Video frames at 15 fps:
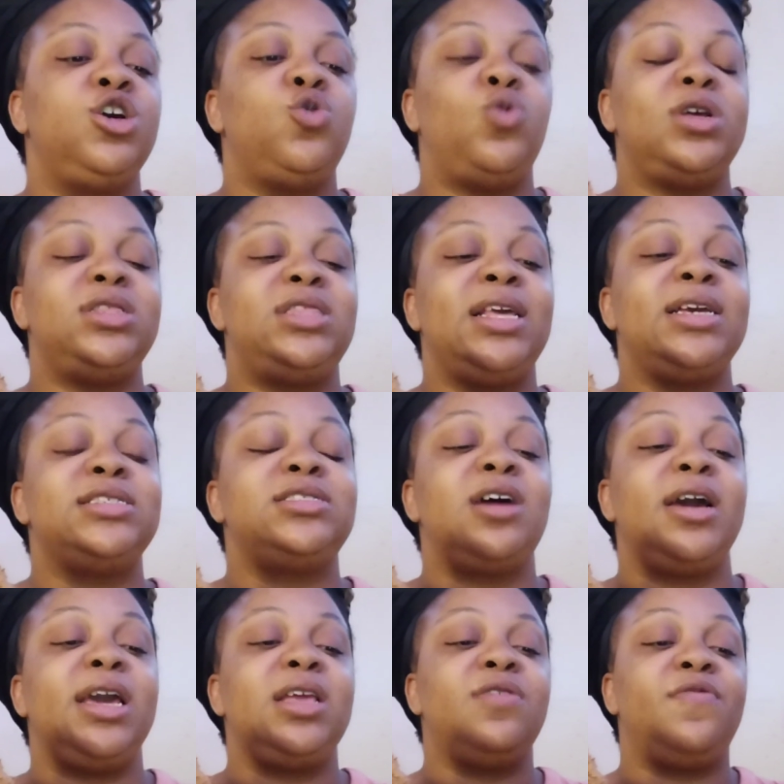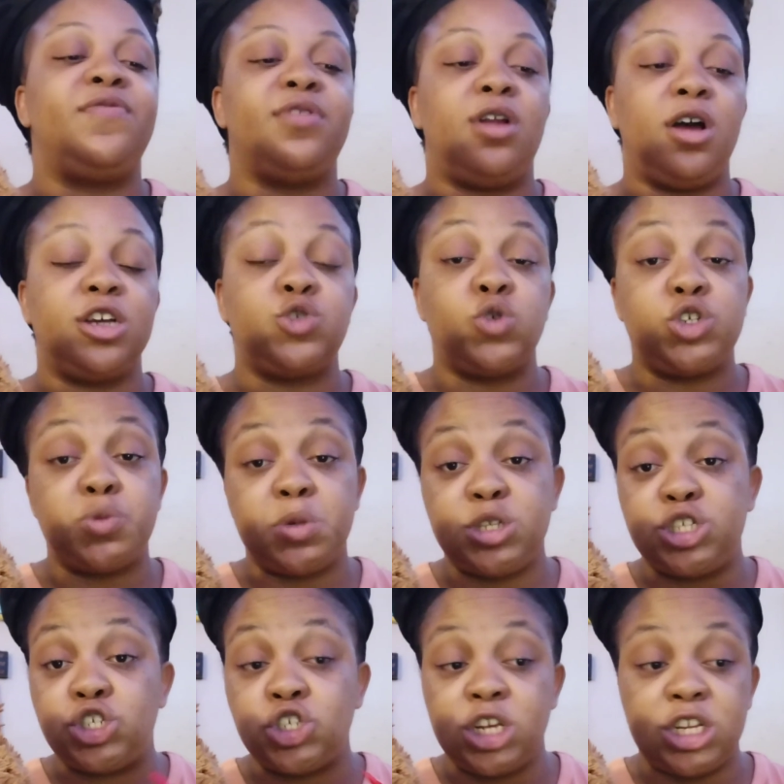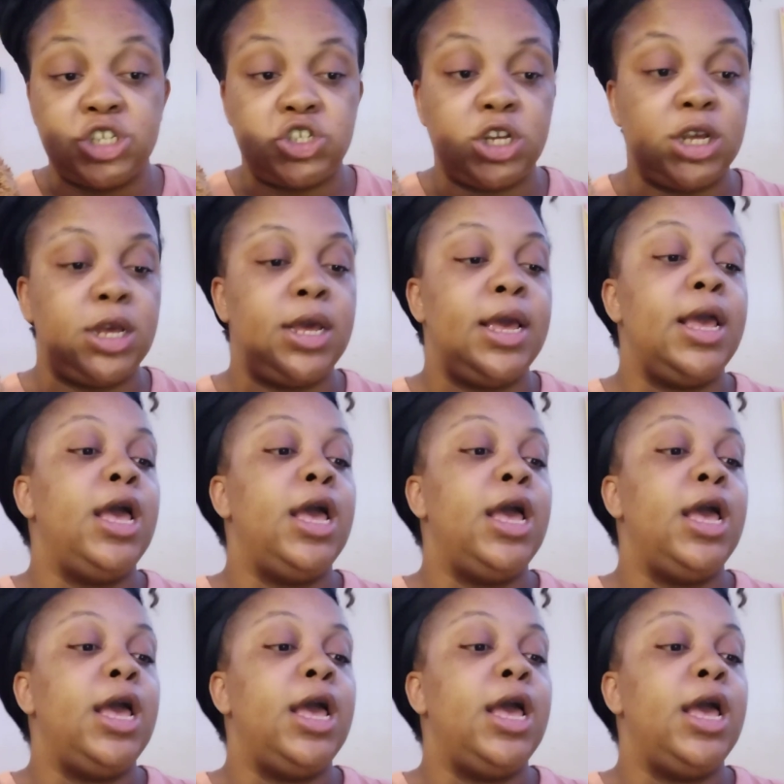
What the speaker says: when things are in flux, which means changing,